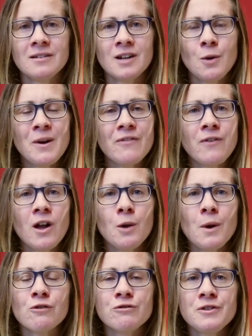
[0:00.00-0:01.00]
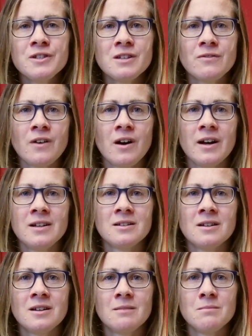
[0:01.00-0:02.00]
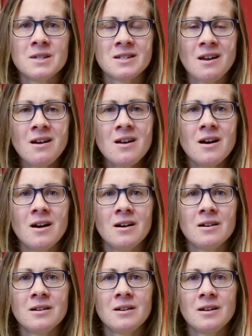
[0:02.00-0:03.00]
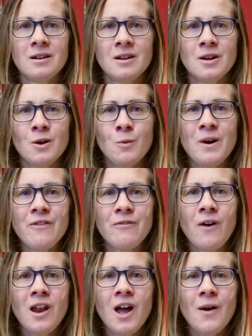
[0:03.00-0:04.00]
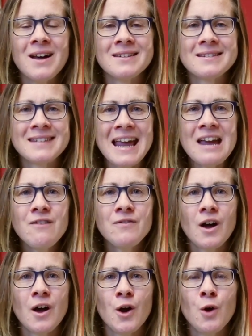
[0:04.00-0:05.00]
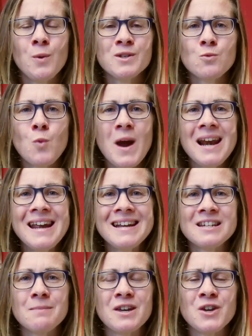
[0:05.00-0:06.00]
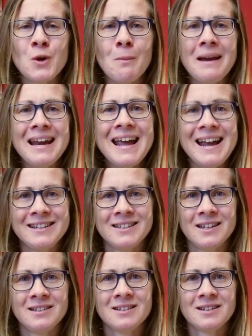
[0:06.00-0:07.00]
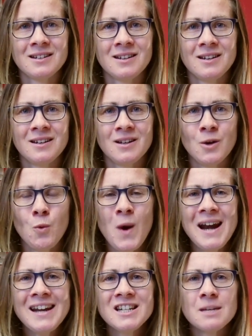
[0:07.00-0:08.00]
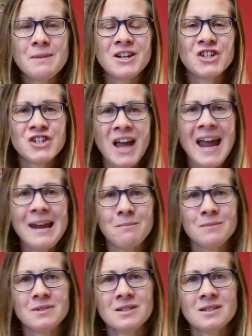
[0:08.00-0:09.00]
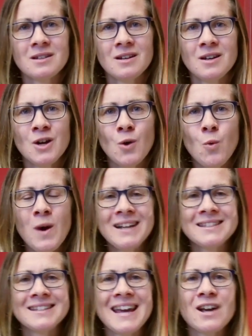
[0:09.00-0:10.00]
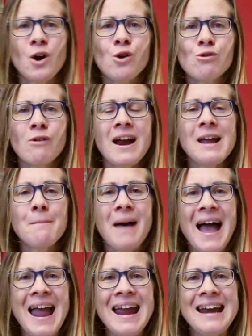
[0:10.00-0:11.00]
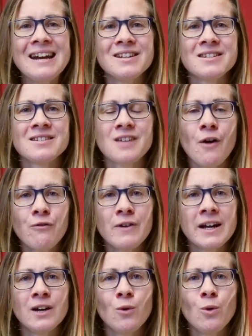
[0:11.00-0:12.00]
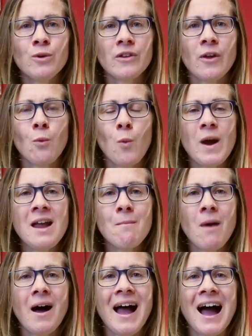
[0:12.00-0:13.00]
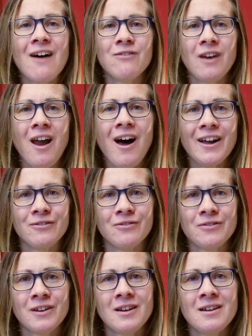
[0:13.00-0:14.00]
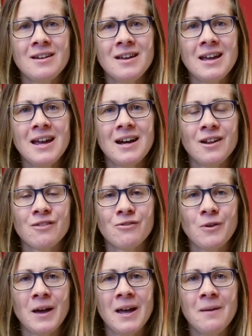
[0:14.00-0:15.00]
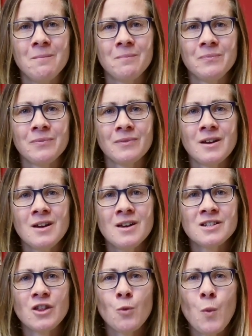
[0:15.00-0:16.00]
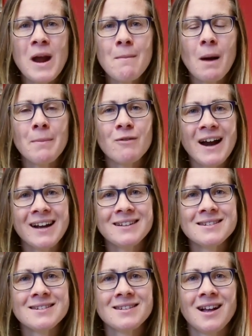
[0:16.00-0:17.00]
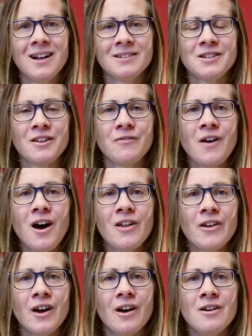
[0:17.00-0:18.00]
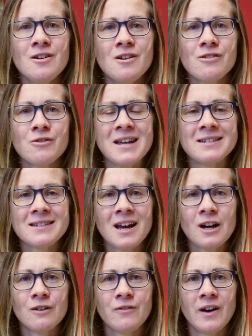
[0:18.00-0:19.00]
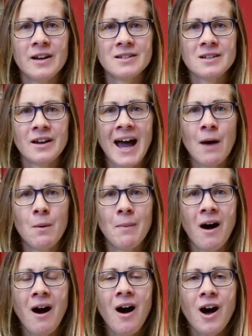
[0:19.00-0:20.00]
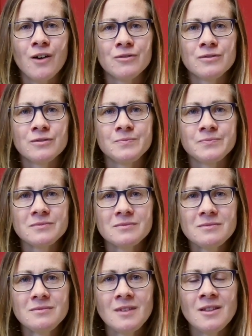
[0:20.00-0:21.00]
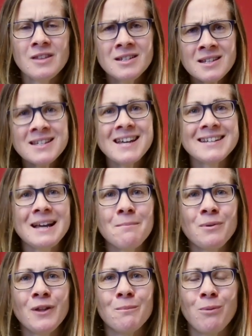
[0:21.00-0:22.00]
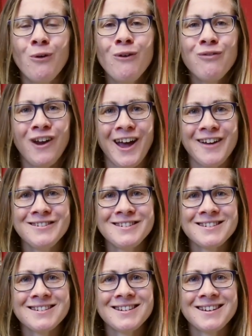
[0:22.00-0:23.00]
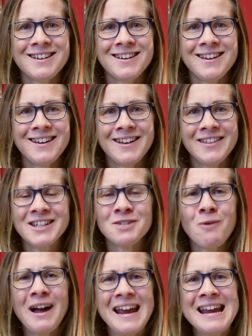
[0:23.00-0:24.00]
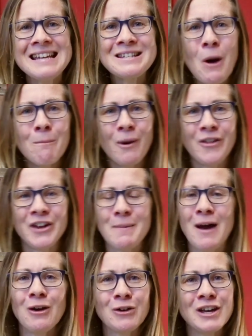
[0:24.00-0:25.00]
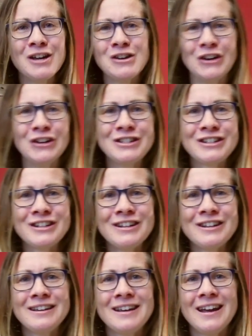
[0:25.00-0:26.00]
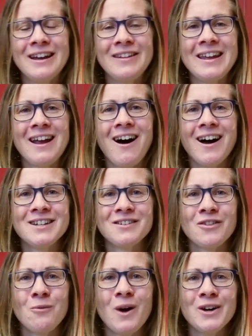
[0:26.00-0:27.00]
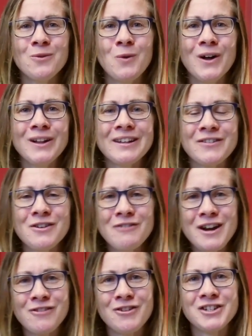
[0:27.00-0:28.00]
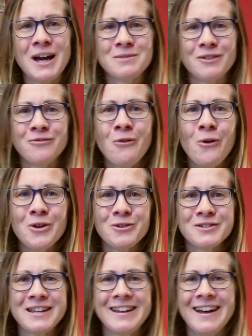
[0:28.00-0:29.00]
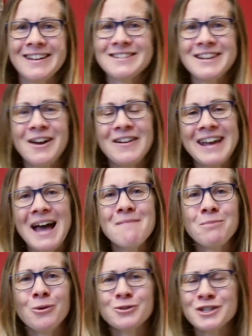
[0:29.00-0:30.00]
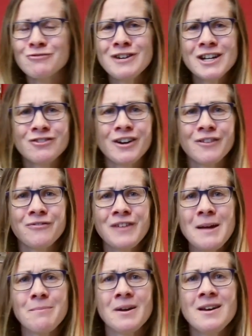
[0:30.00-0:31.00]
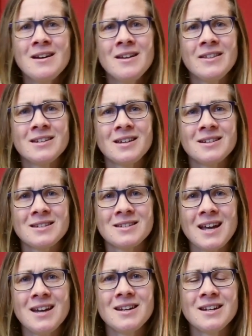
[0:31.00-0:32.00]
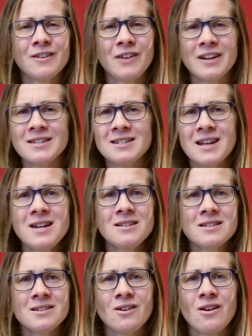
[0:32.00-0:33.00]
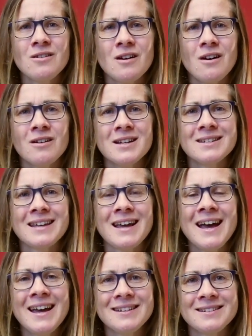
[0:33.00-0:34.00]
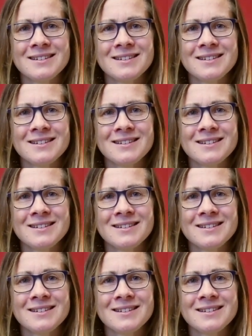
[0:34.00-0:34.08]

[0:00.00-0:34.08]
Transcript: No, we follow a crucified Messiah. We follow a saviour who was willing to be humiliated, willing to be shamed, willing to take on great pain and suffering in order that we might have life in and through him, so that we might be reconciled to the Father through his sacrifice on our behalf. This is the example that Paul follows. This is why he's not bothered about looking good in the eyes of the wider world. If you read through chapter 4, you'll see that's, you know, again, Paul just really trying to flip this understanding of kind of status and honour on its head.